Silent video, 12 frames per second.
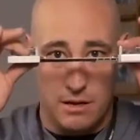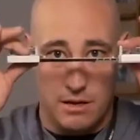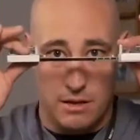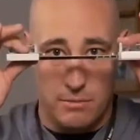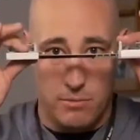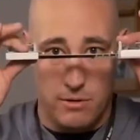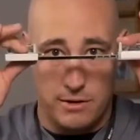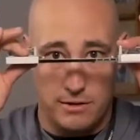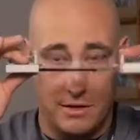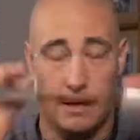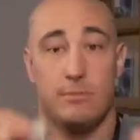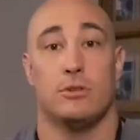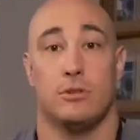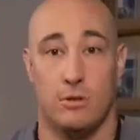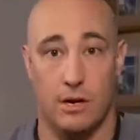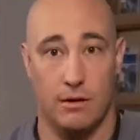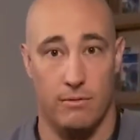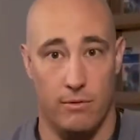the points that I'm
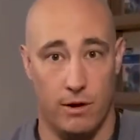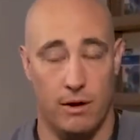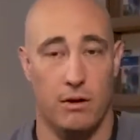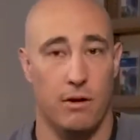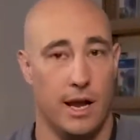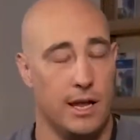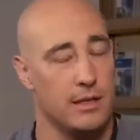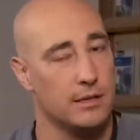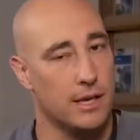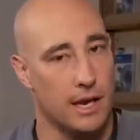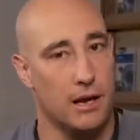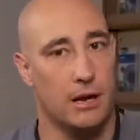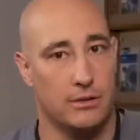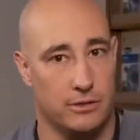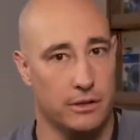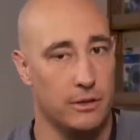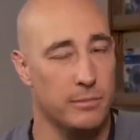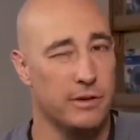shooting for. Okay, this can cause a
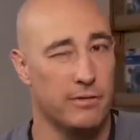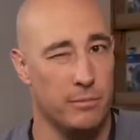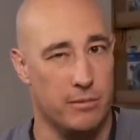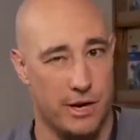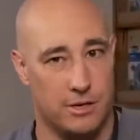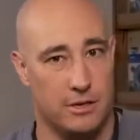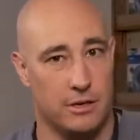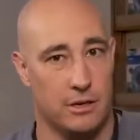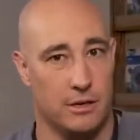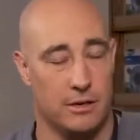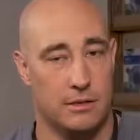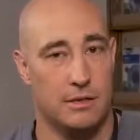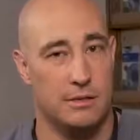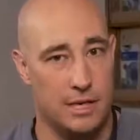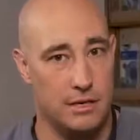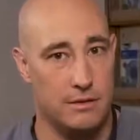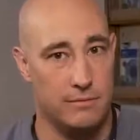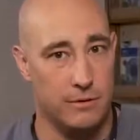little bit of a pressure
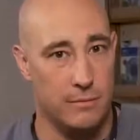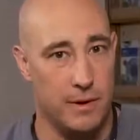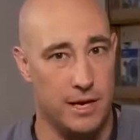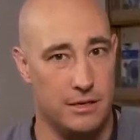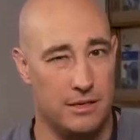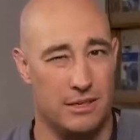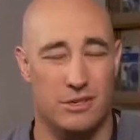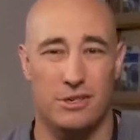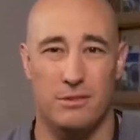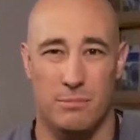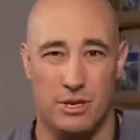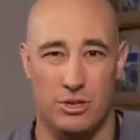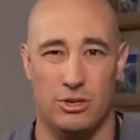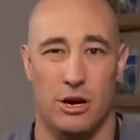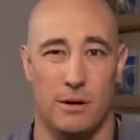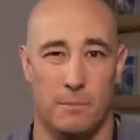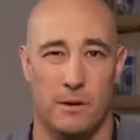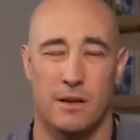sensation for a patient. It shouldn't be
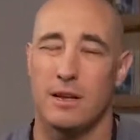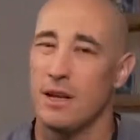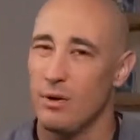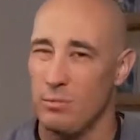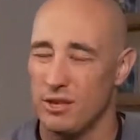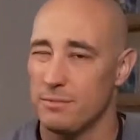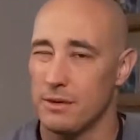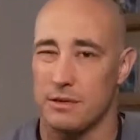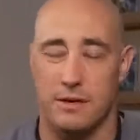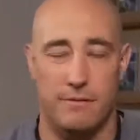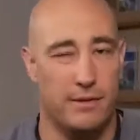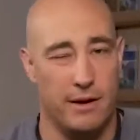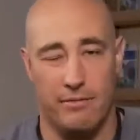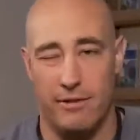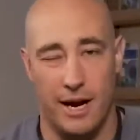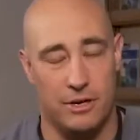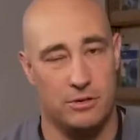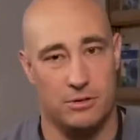sharp, but especially if they have
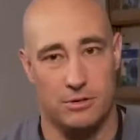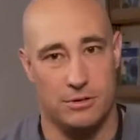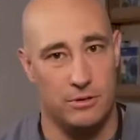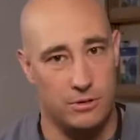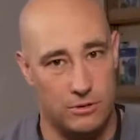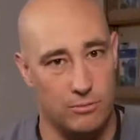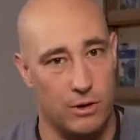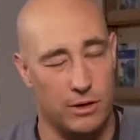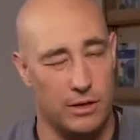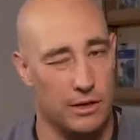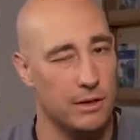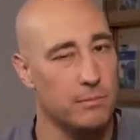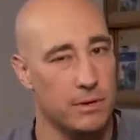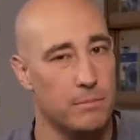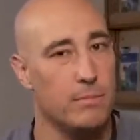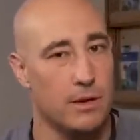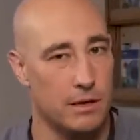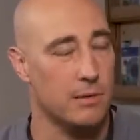fractures or they're swollen, it
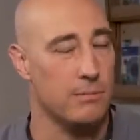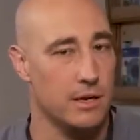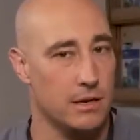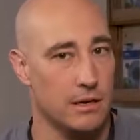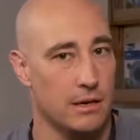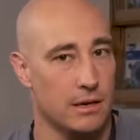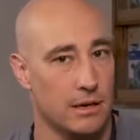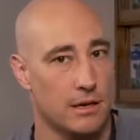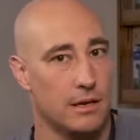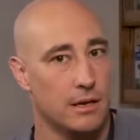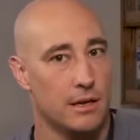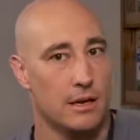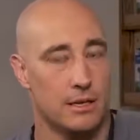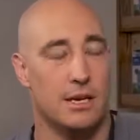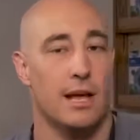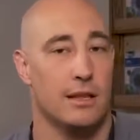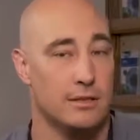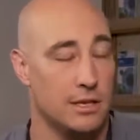can be a
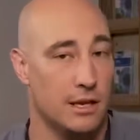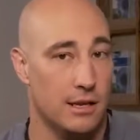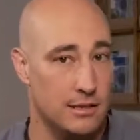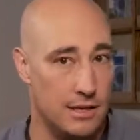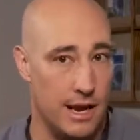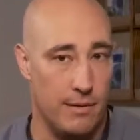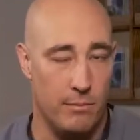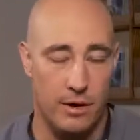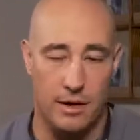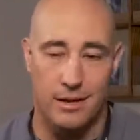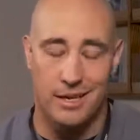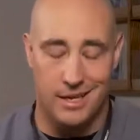challenging exam. But